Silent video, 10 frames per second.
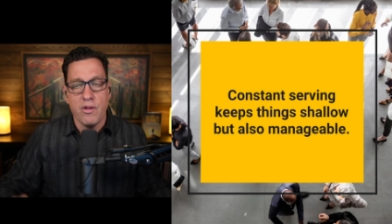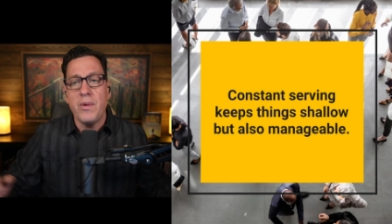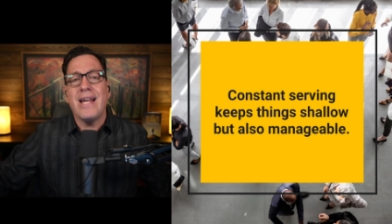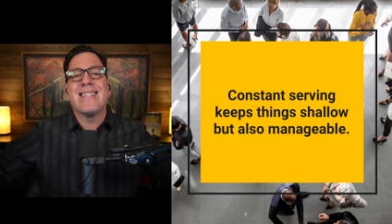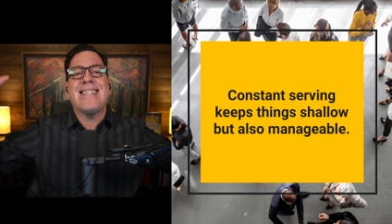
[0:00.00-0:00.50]
No
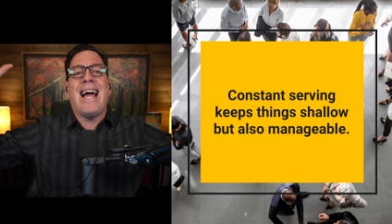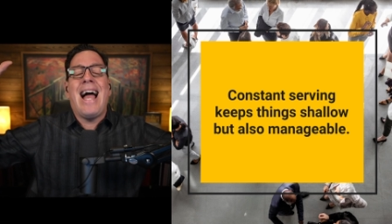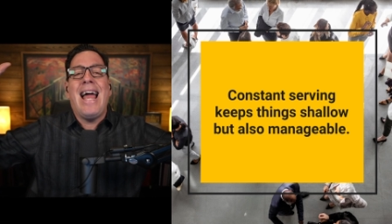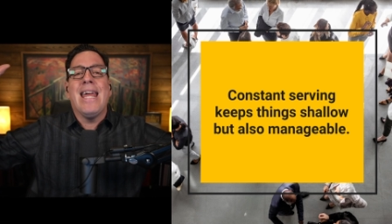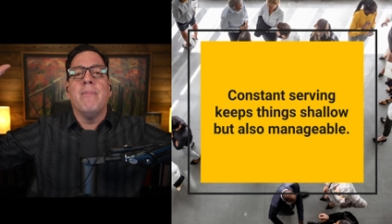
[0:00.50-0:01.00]
one has
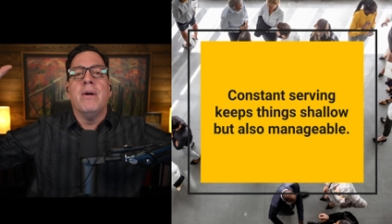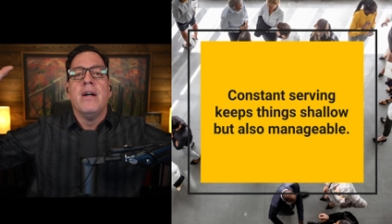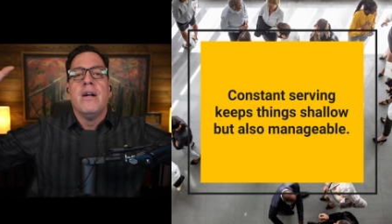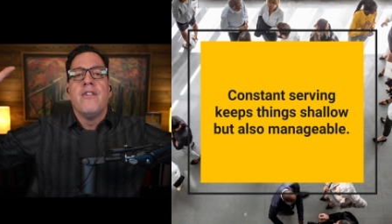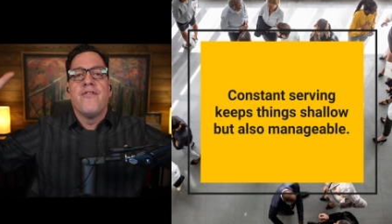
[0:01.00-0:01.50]
time
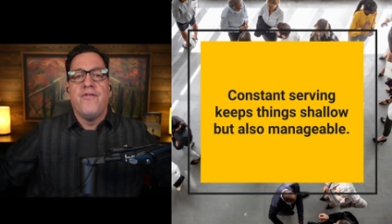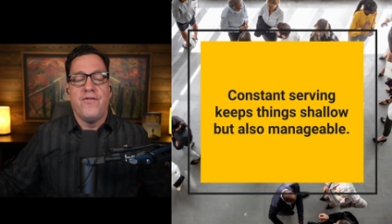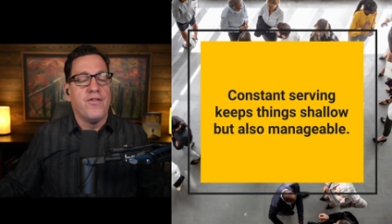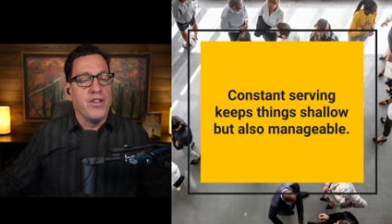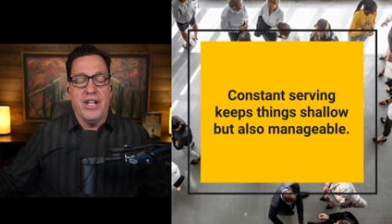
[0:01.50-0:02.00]

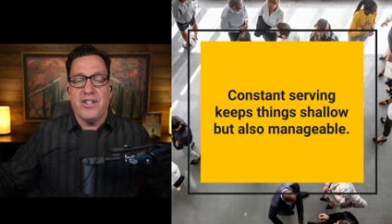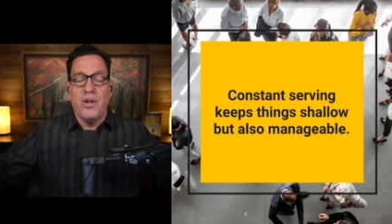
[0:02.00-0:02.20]
for this.